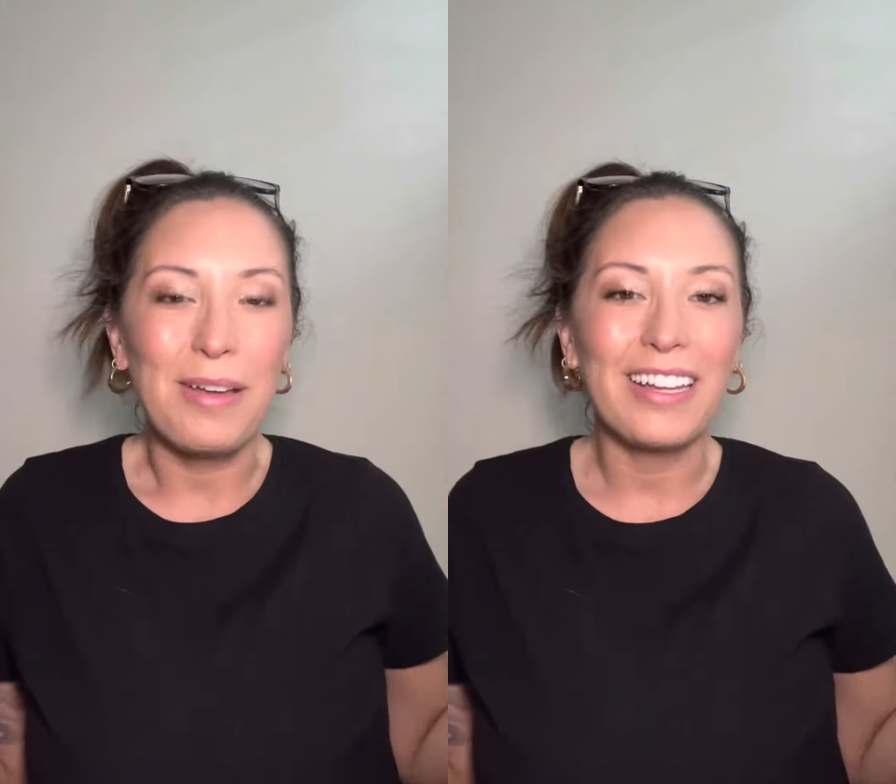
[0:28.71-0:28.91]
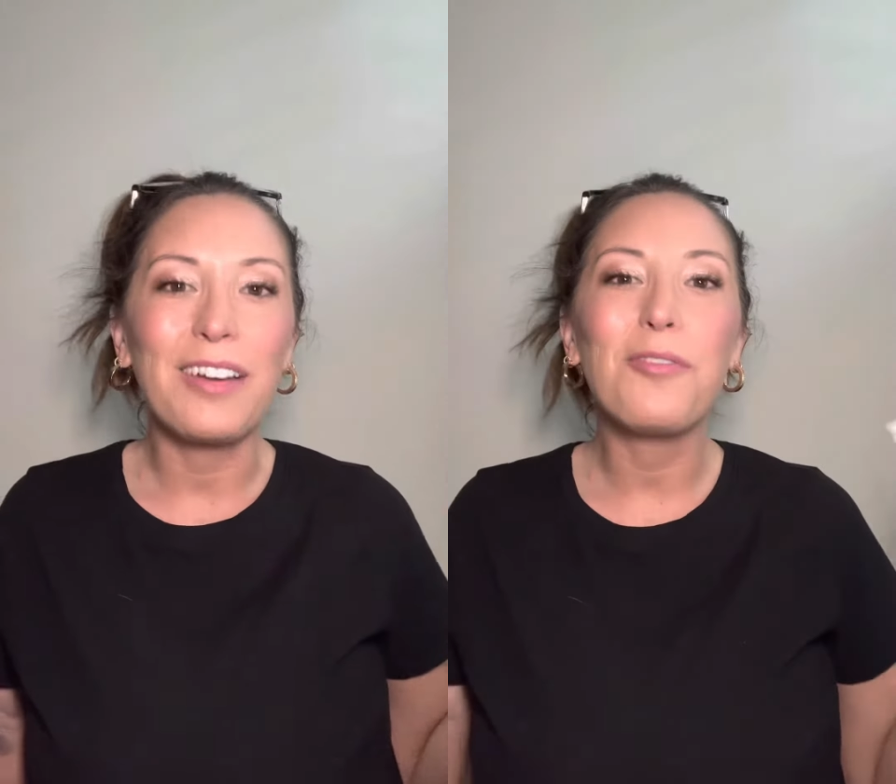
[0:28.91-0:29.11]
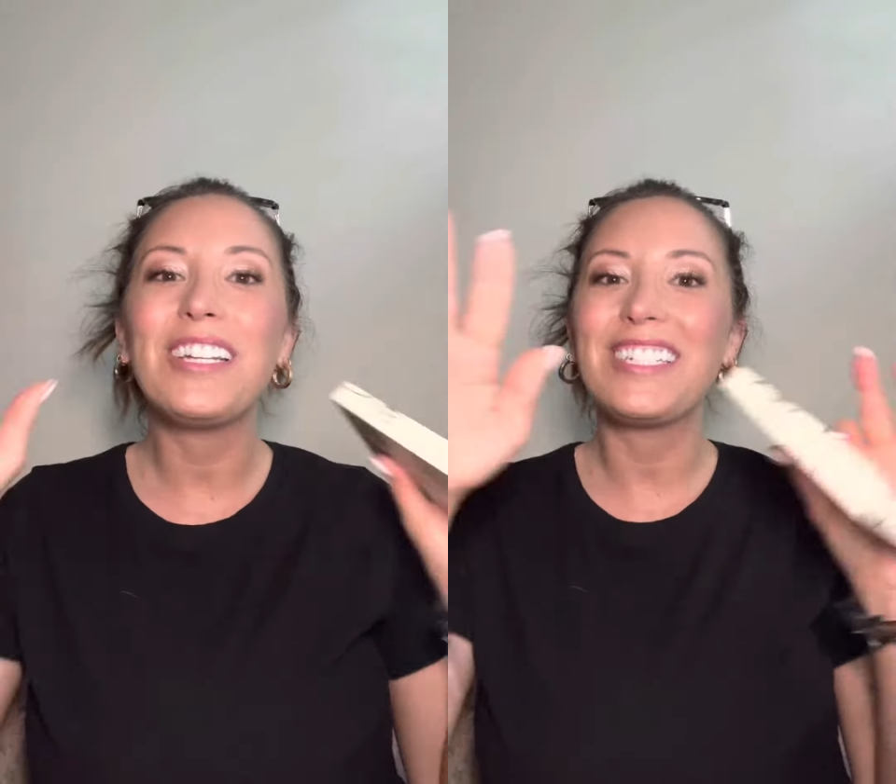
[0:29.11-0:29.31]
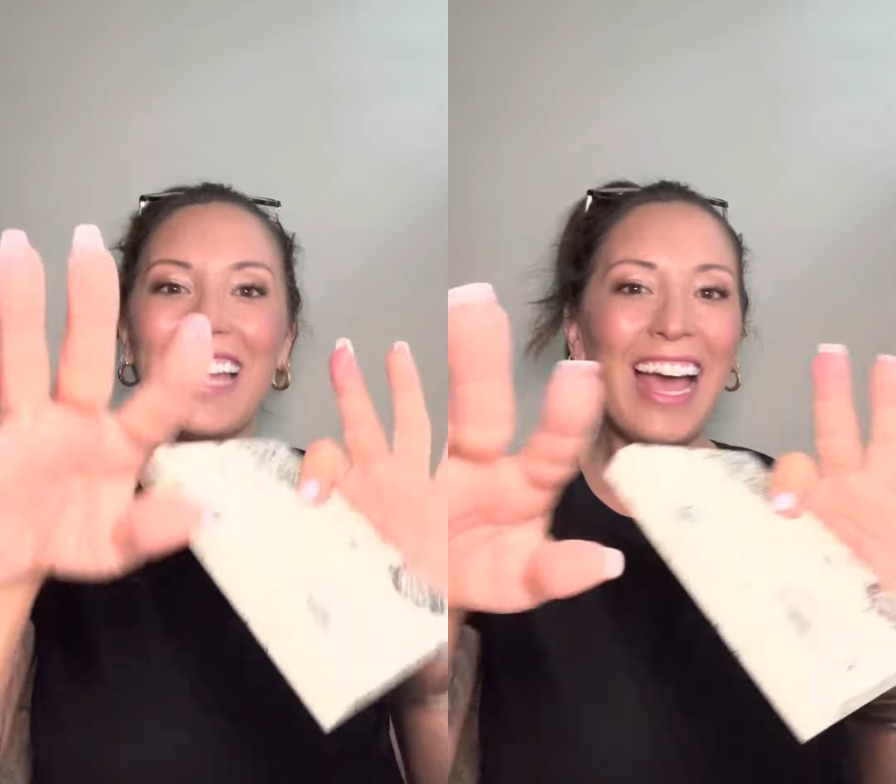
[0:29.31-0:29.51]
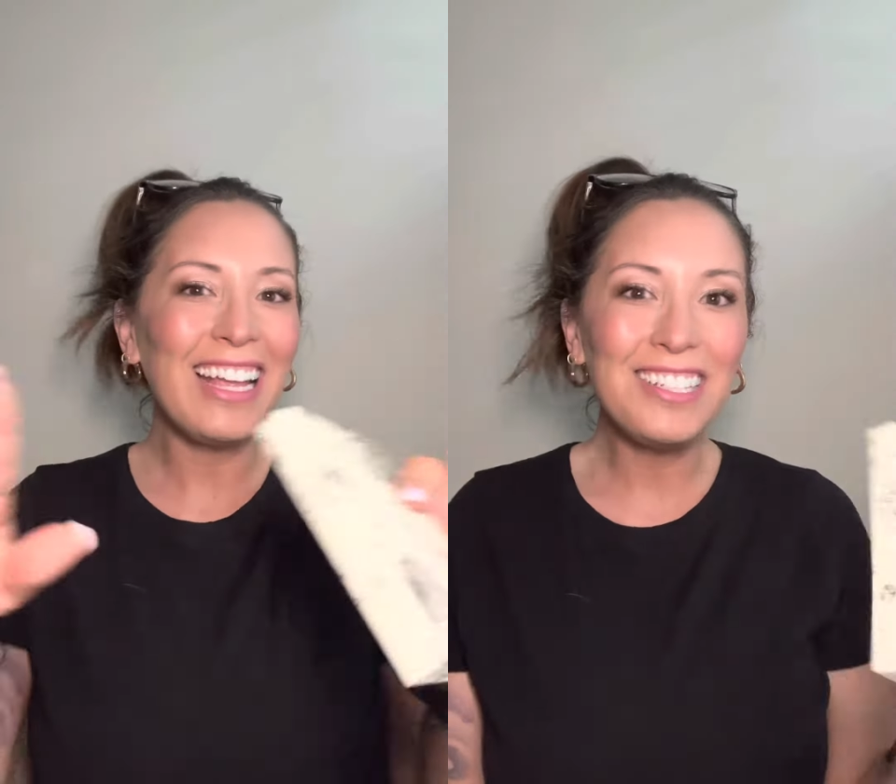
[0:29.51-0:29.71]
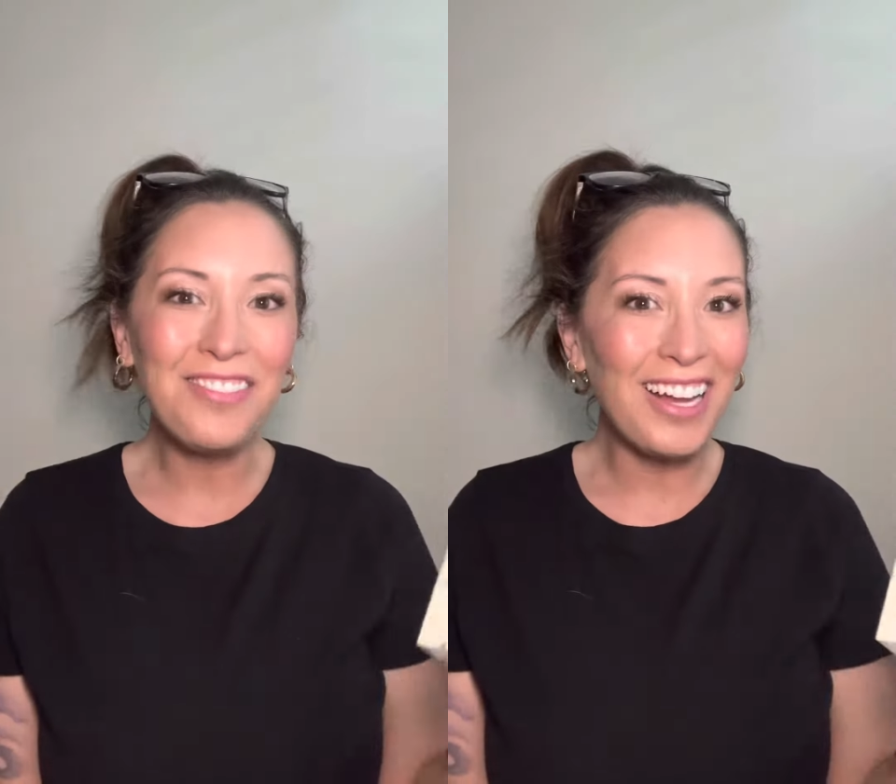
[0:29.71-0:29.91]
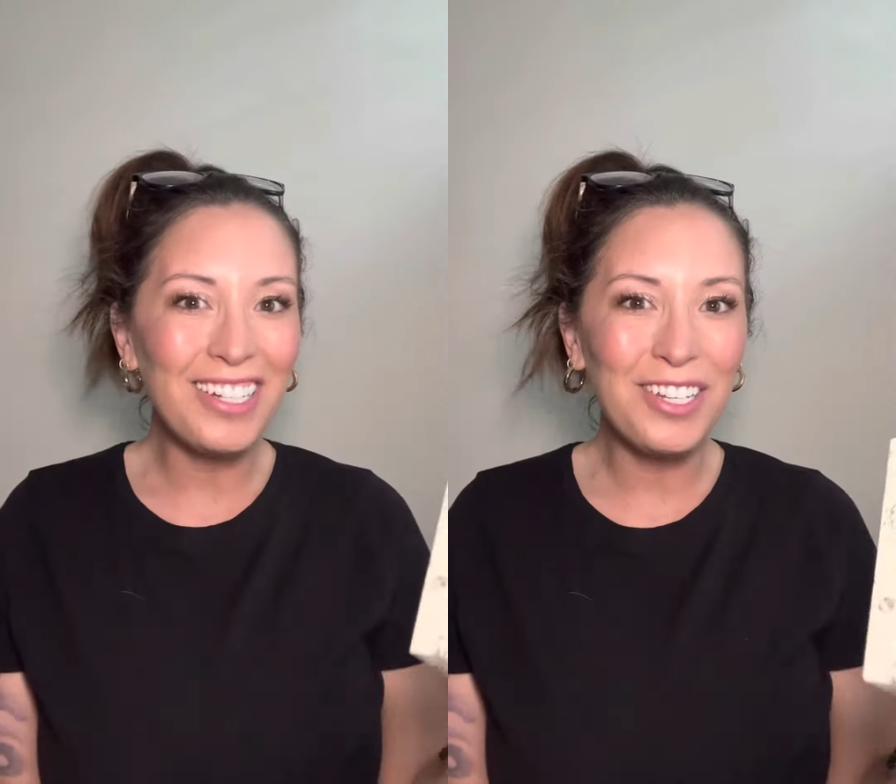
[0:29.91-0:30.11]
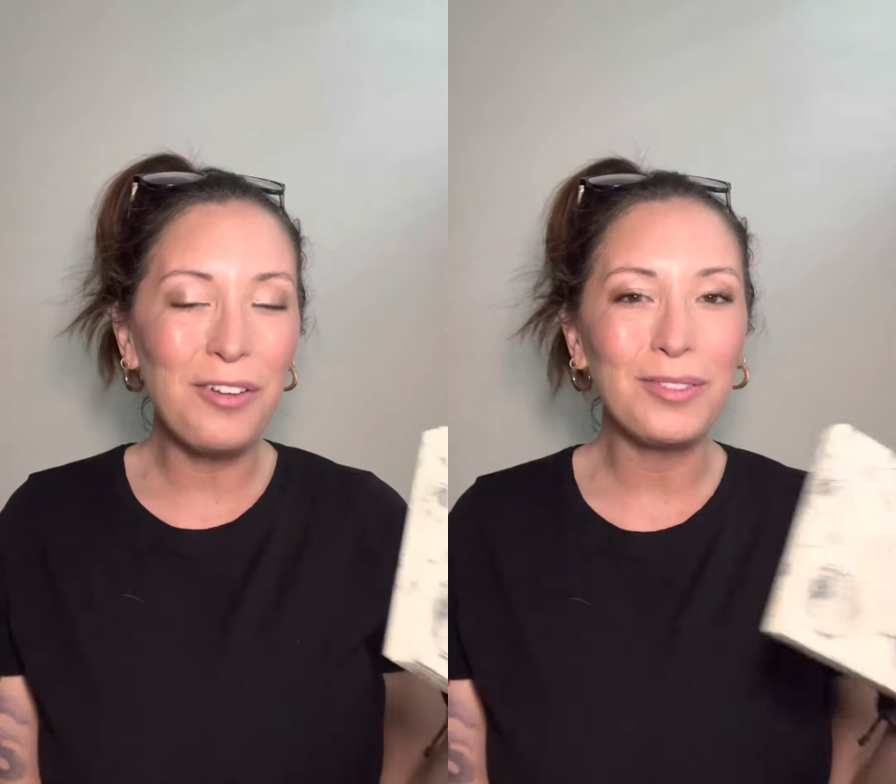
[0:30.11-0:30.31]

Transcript: Becca? Which that is fine too.